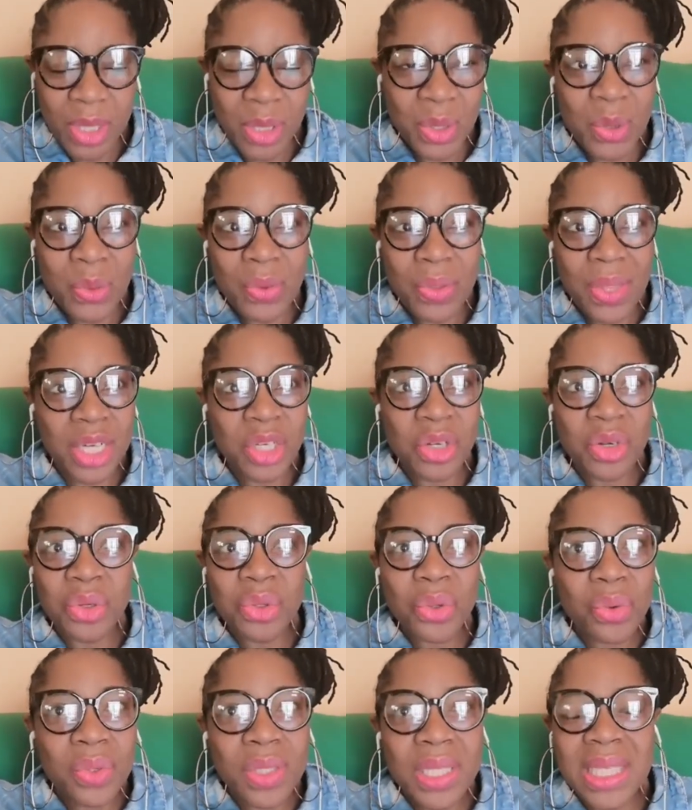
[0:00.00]
so that you
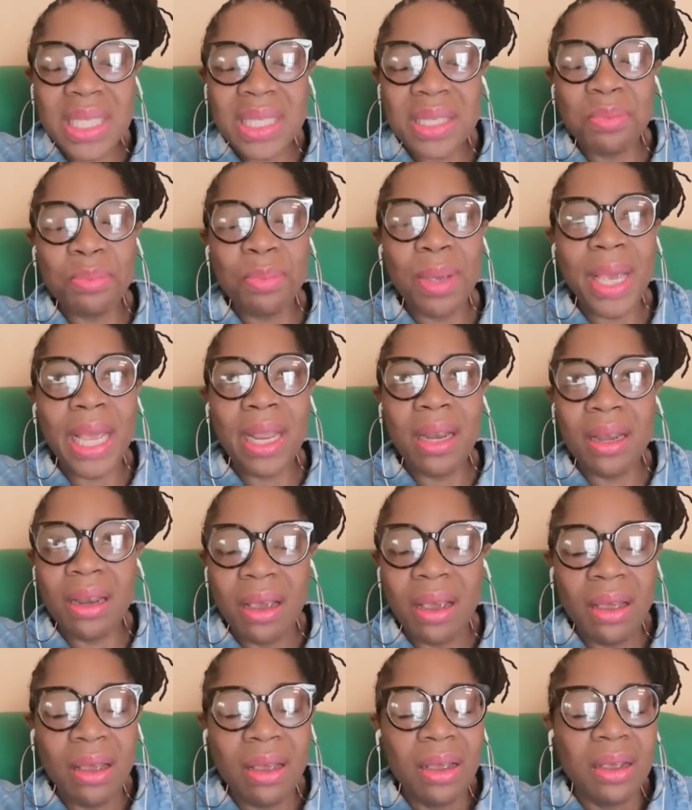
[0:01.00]
don't spend
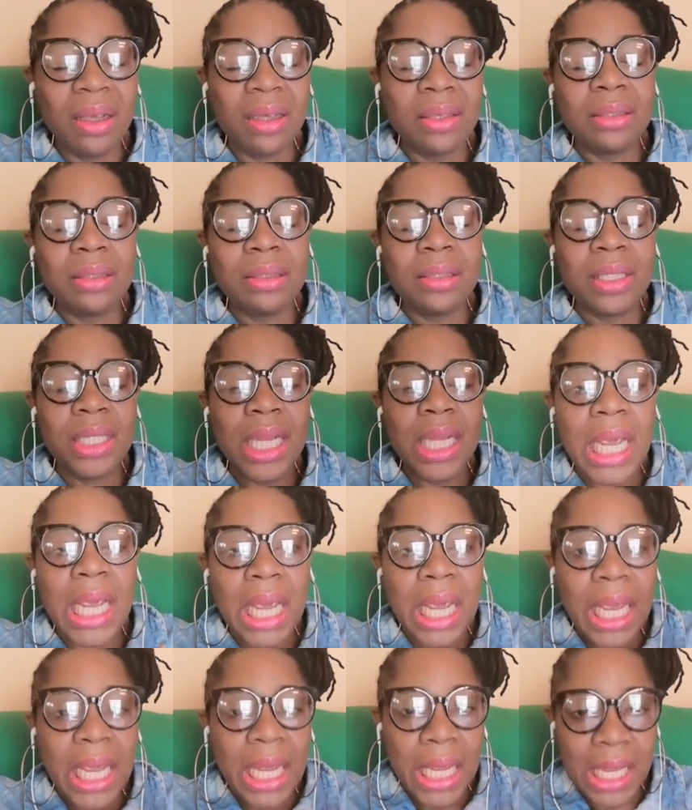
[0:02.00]

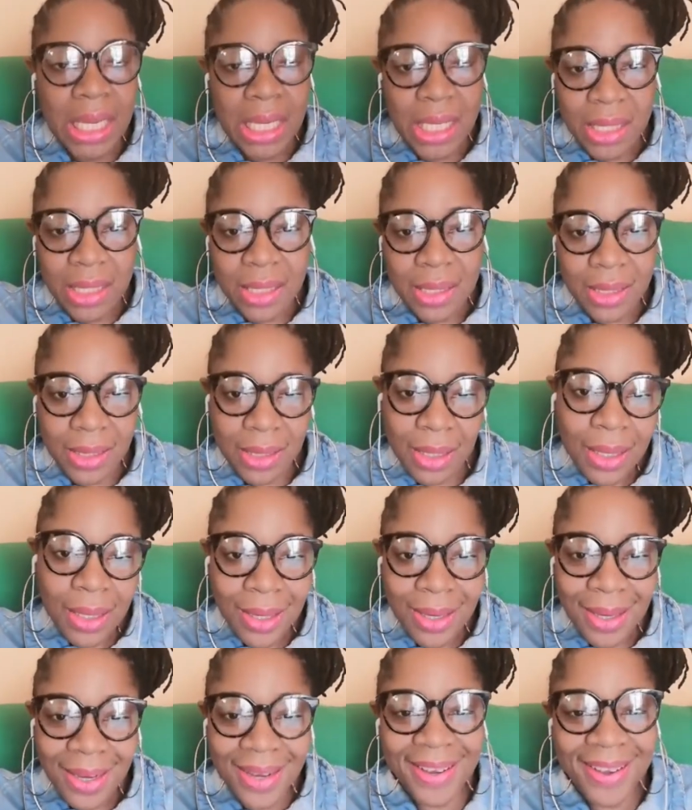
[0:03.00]
days
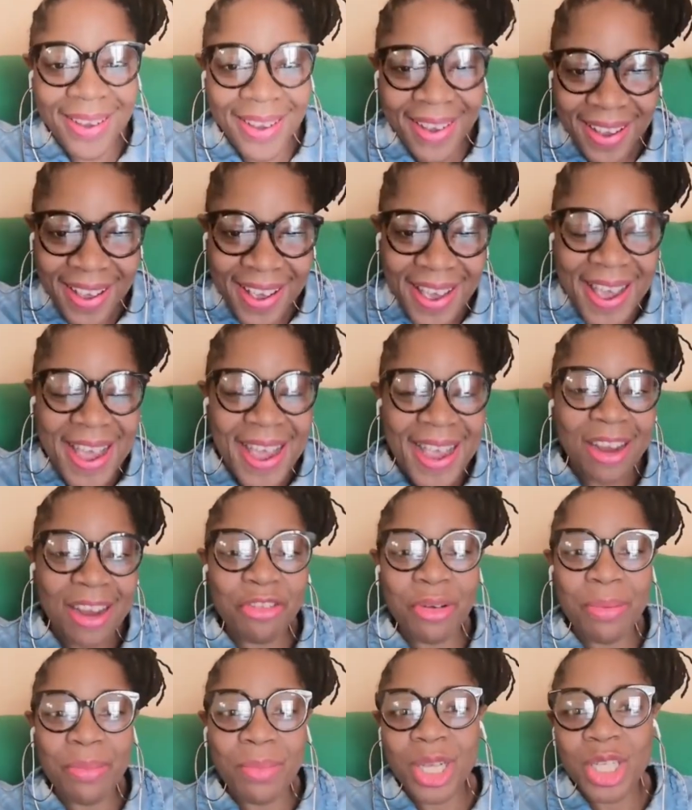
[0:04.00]

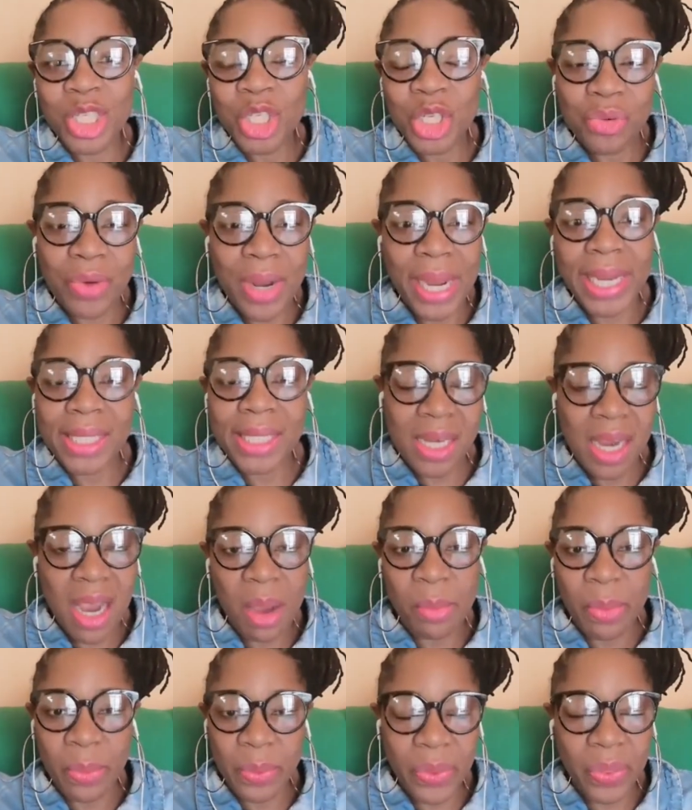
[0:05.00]
every month trying to
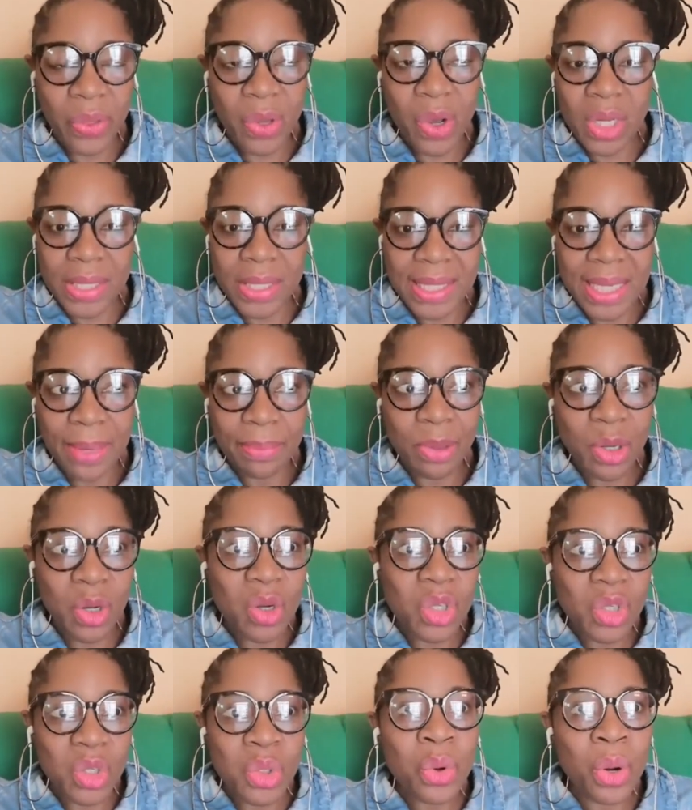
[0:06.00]
come up with content,
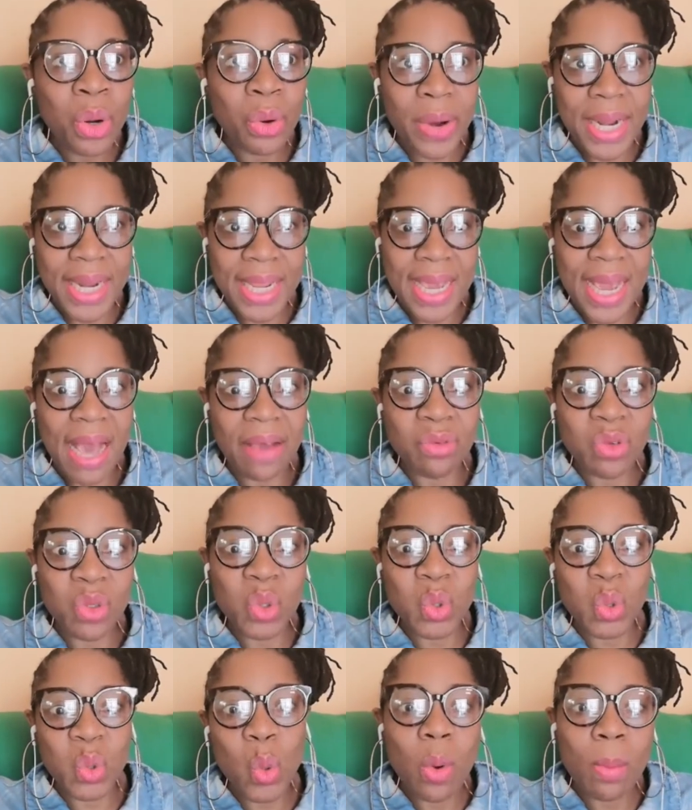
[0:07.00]
because you already have
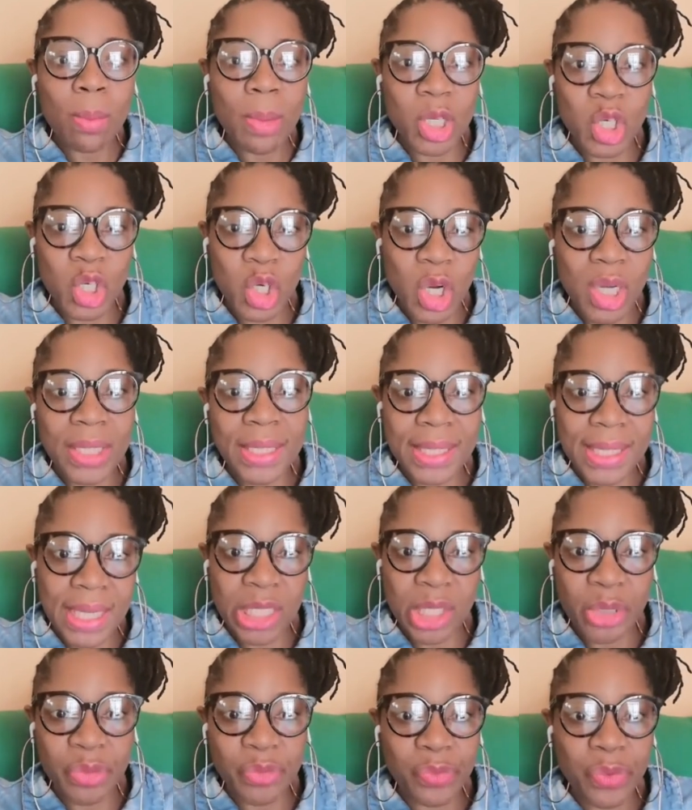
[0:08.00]
so much
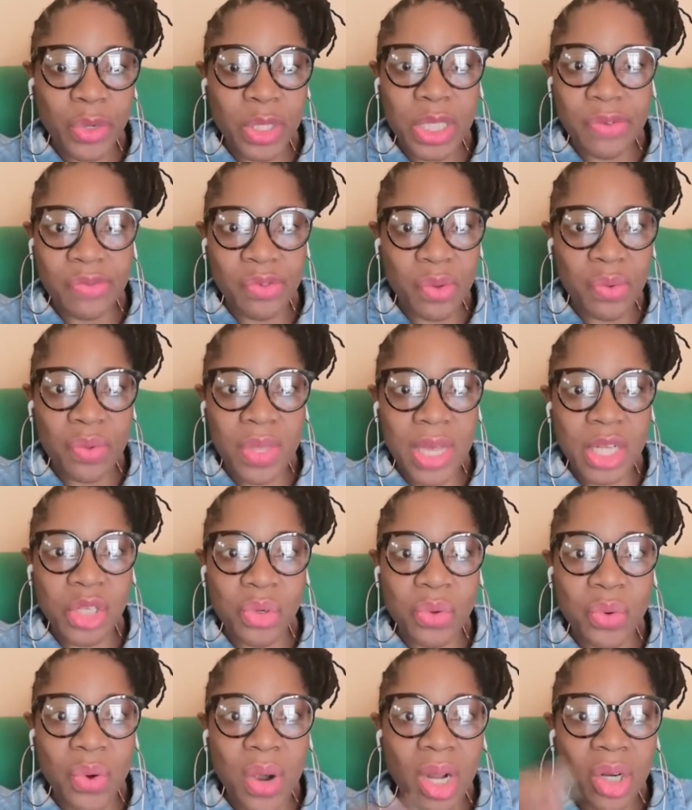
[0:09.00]
content in front of you
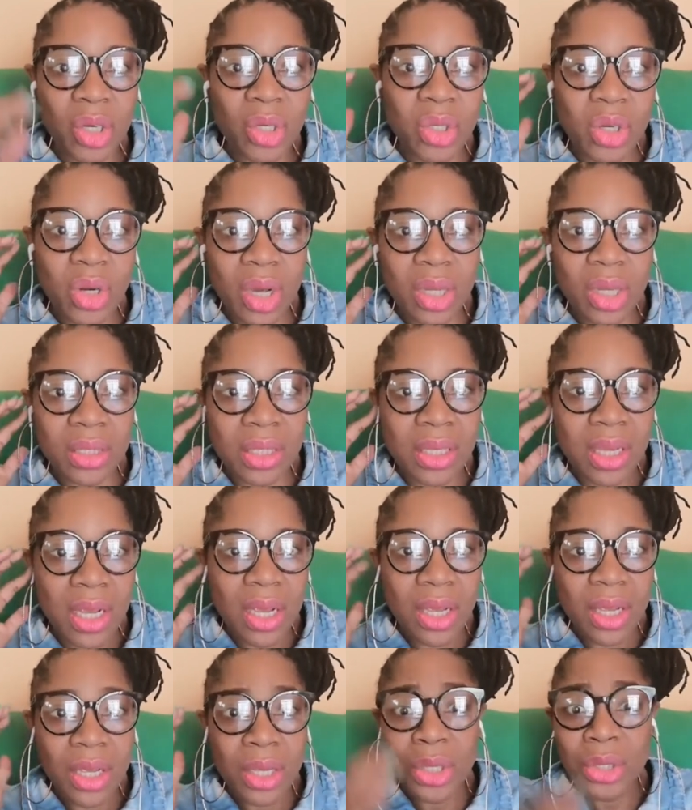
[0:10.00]
that you are not
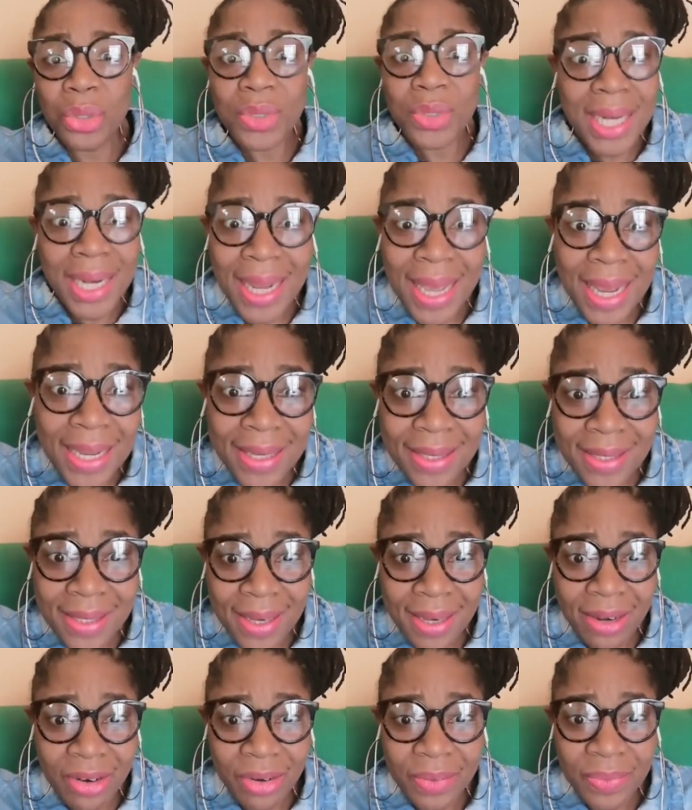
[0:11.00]

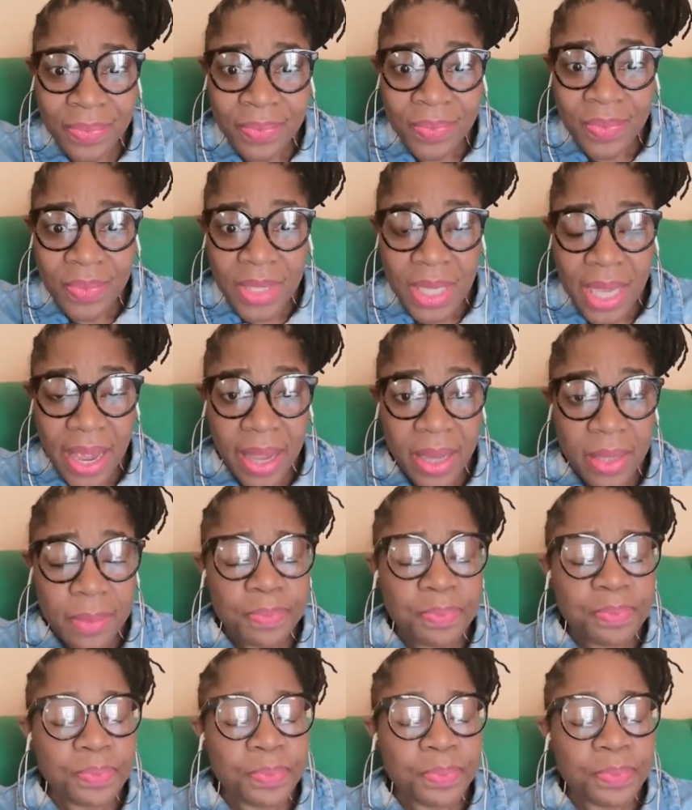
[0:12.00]
utilizing. Yeah.